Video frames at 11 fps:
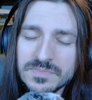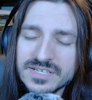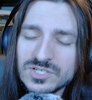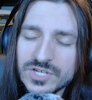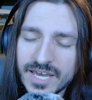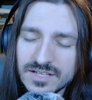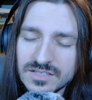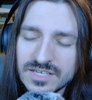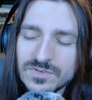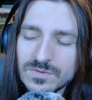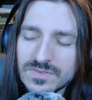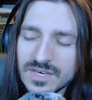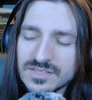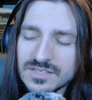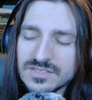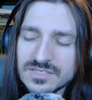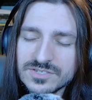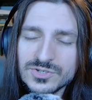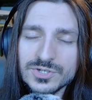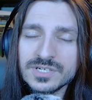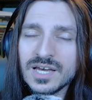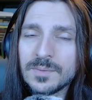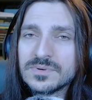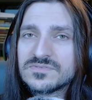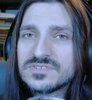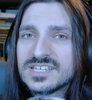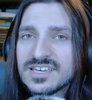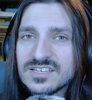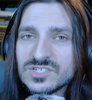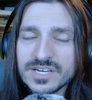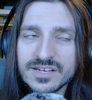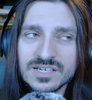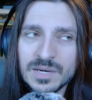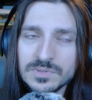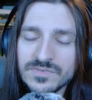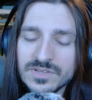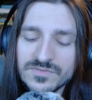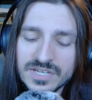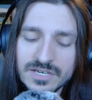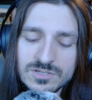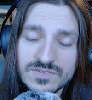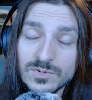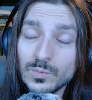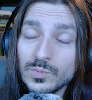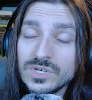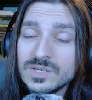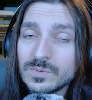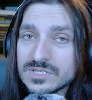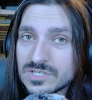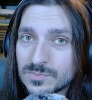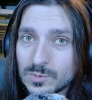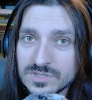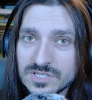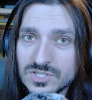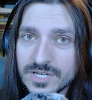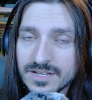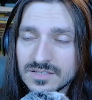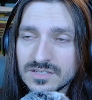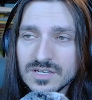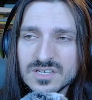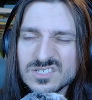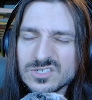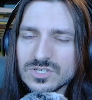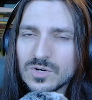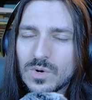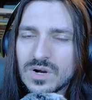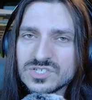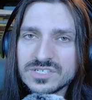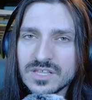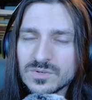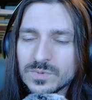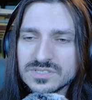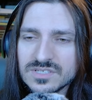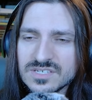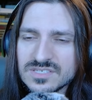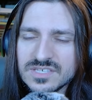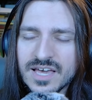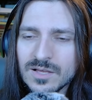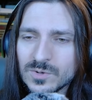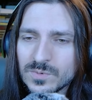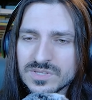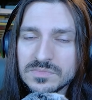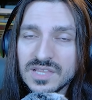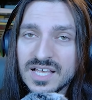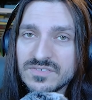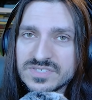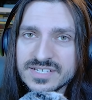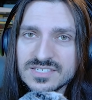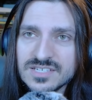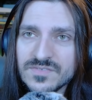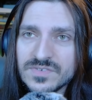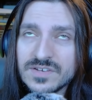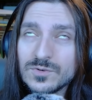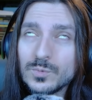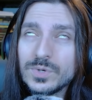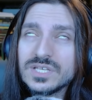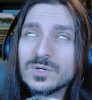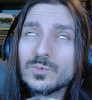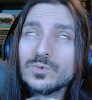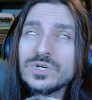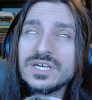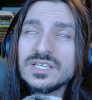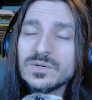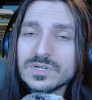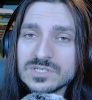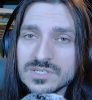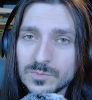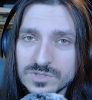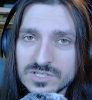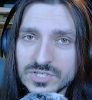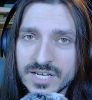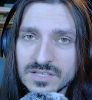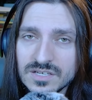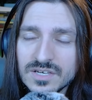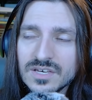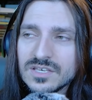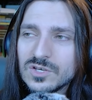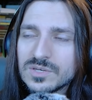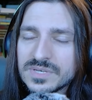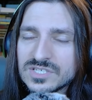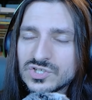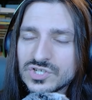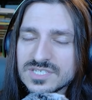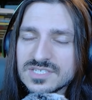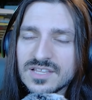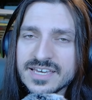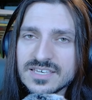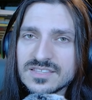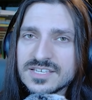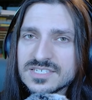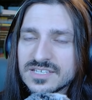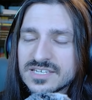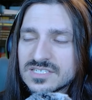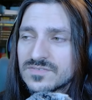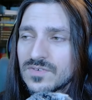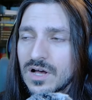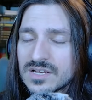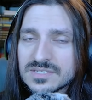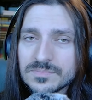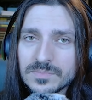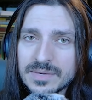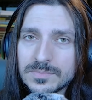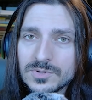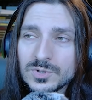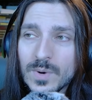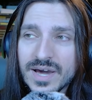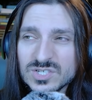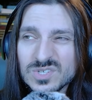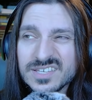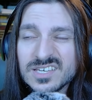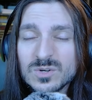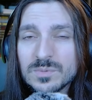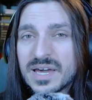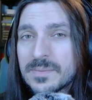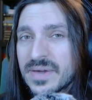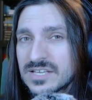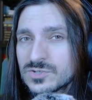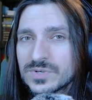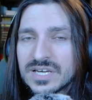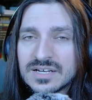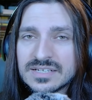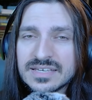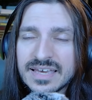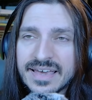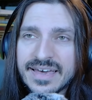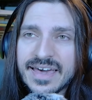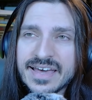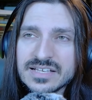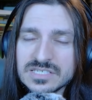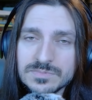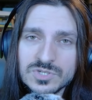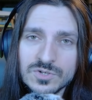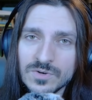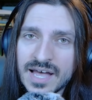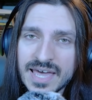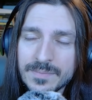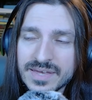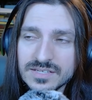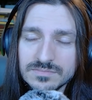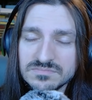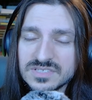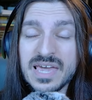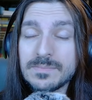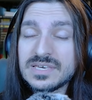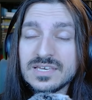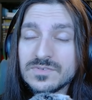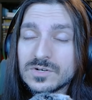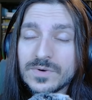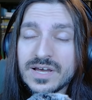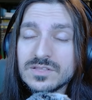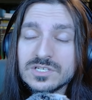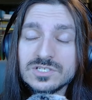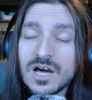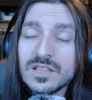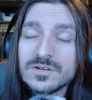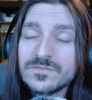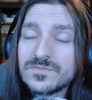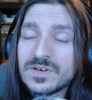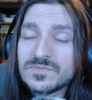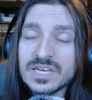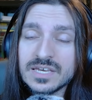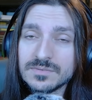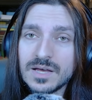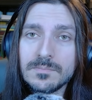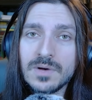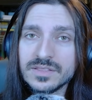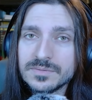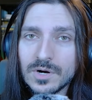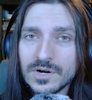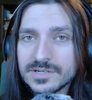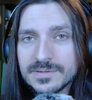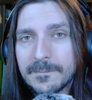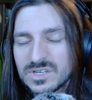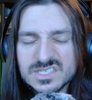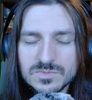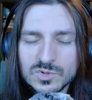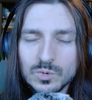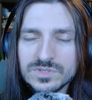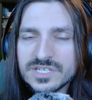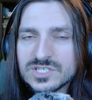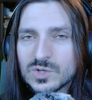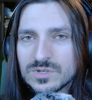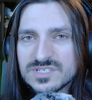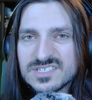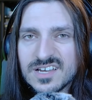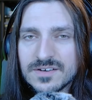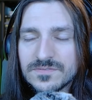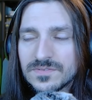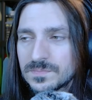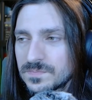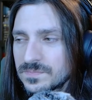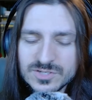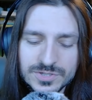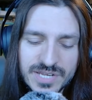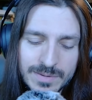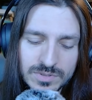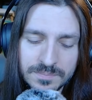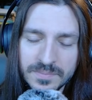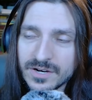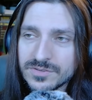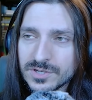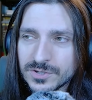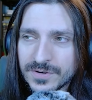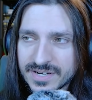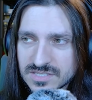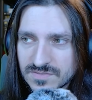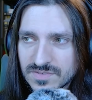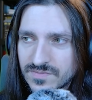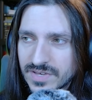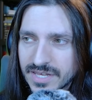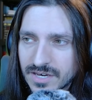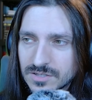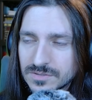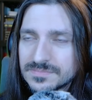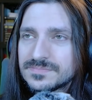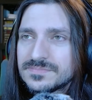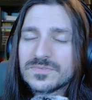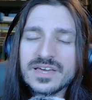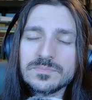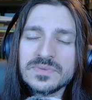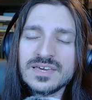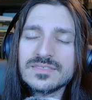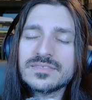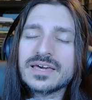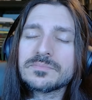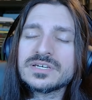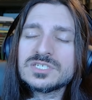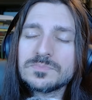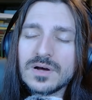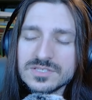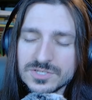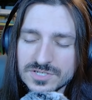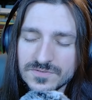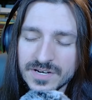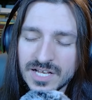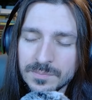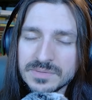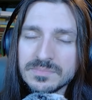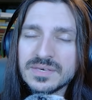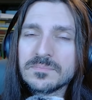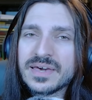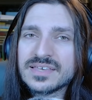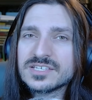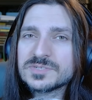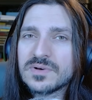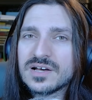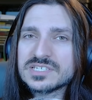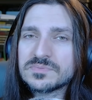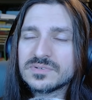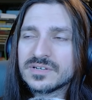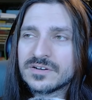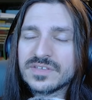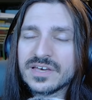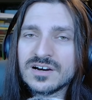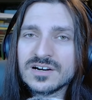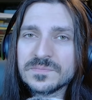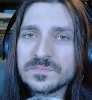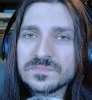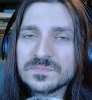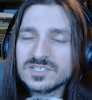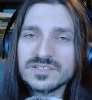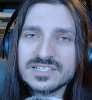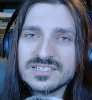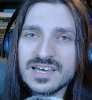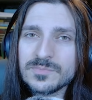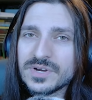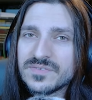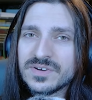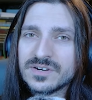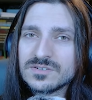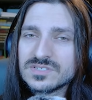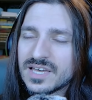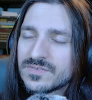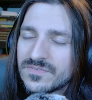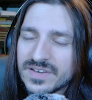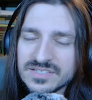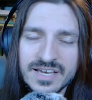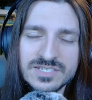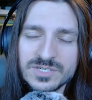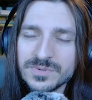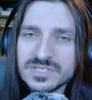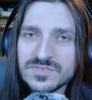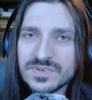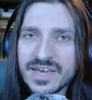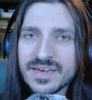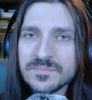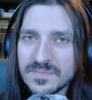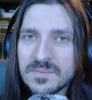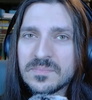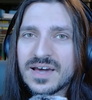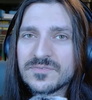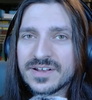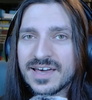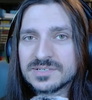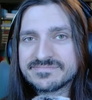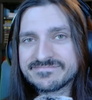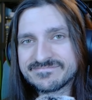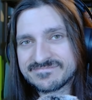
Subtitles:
to my channel if you think that this is your cup of tea. Check out a couple of other videos. If you really want to support the channel, just go watch another one because the algorithm loves that stuff. And if you really, really want to support the channel, you can be just like this list of awesome people who actually go to my Patreon and subscribe at maybe even around the $1.50 a month mark. You'll get some cool Discord stuff, and your name will appear in the credits of the video. Don't thank me, thank my sponsors for helping me make this possible. Here they are. Until next time, brave heroes, have a fantastic rest of your day, and bye for now.